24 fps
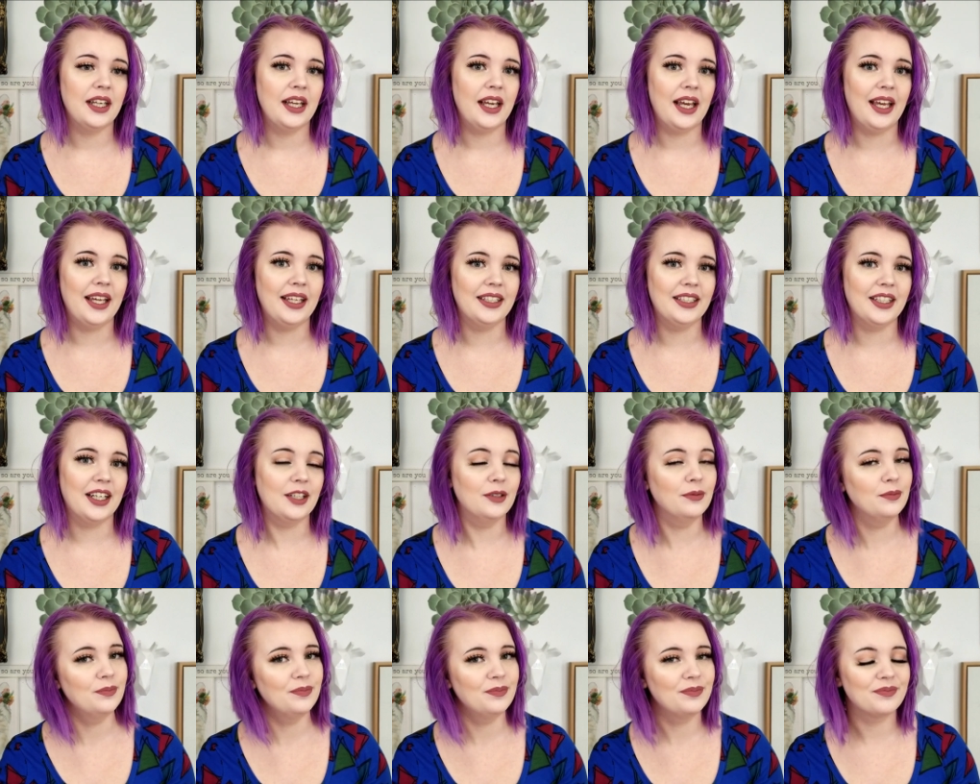and
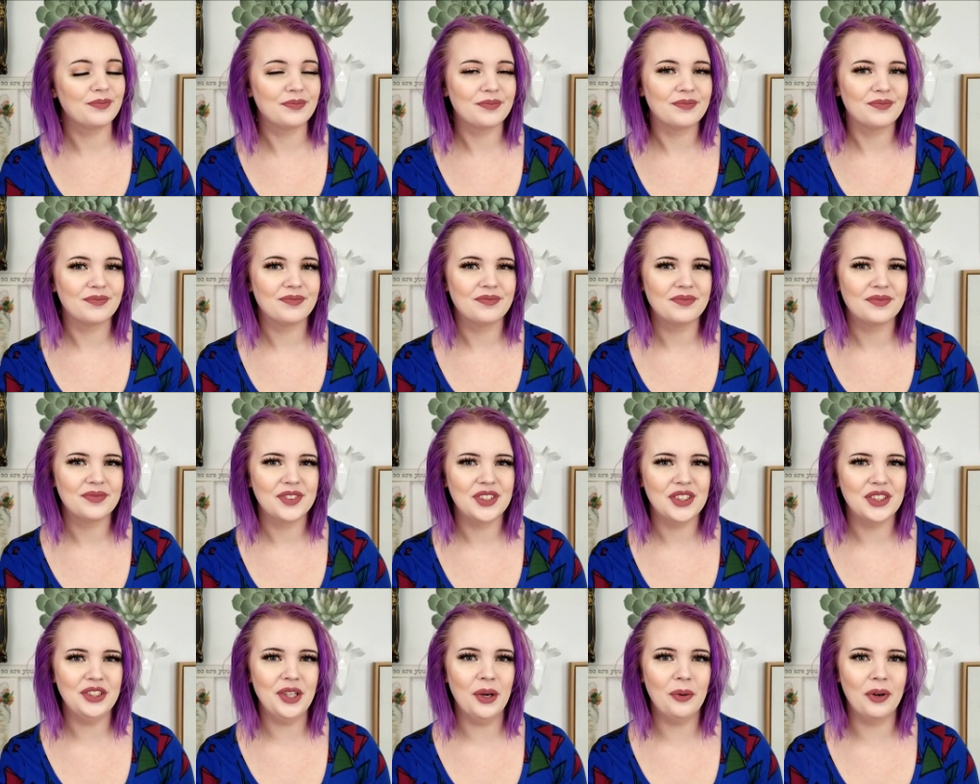
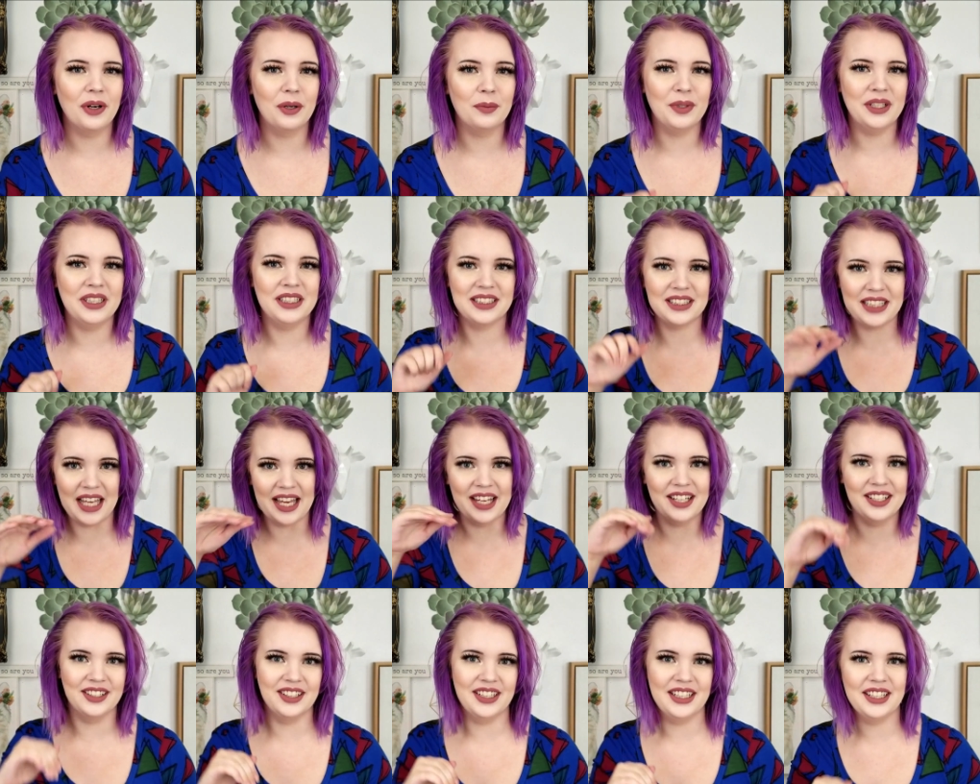don't want to be
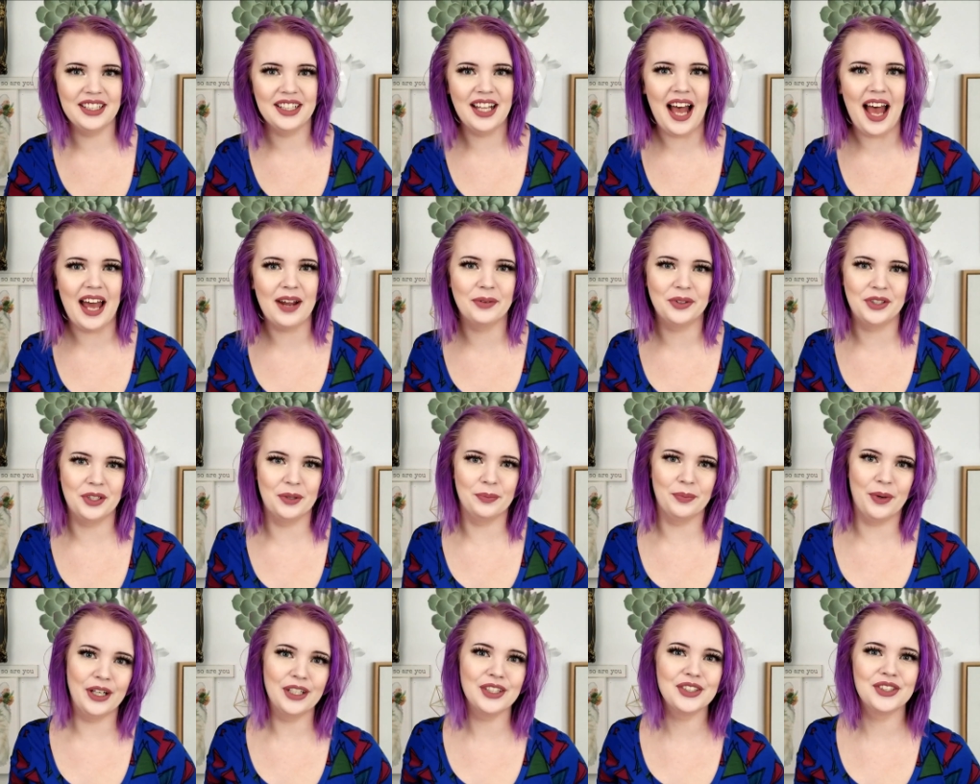scantily clad with your
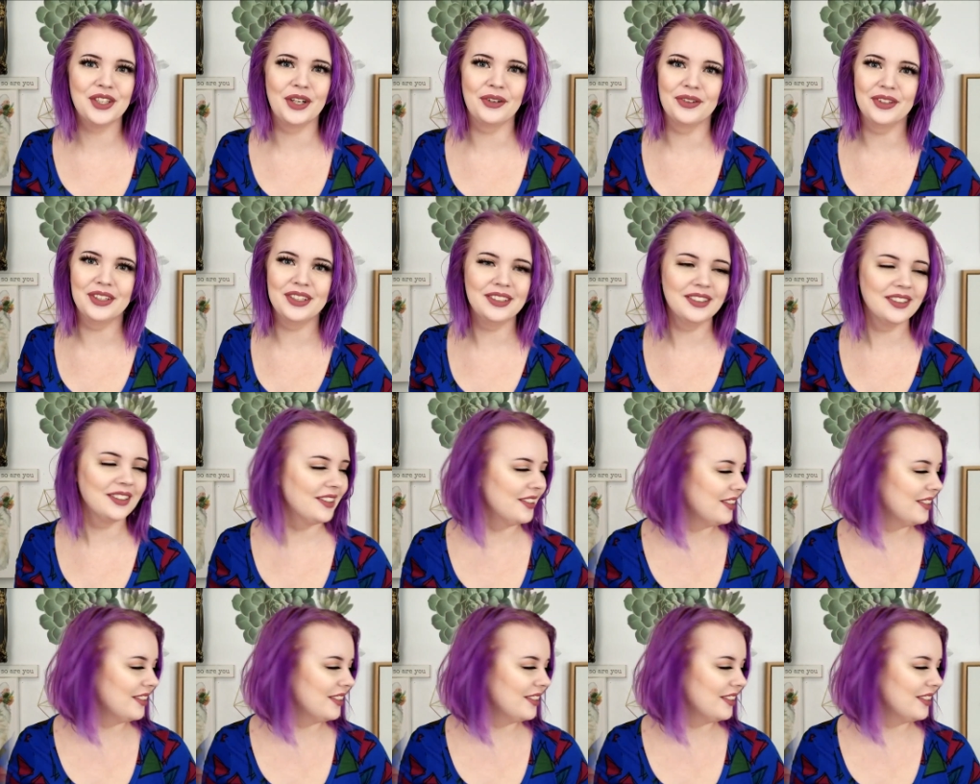butt showing.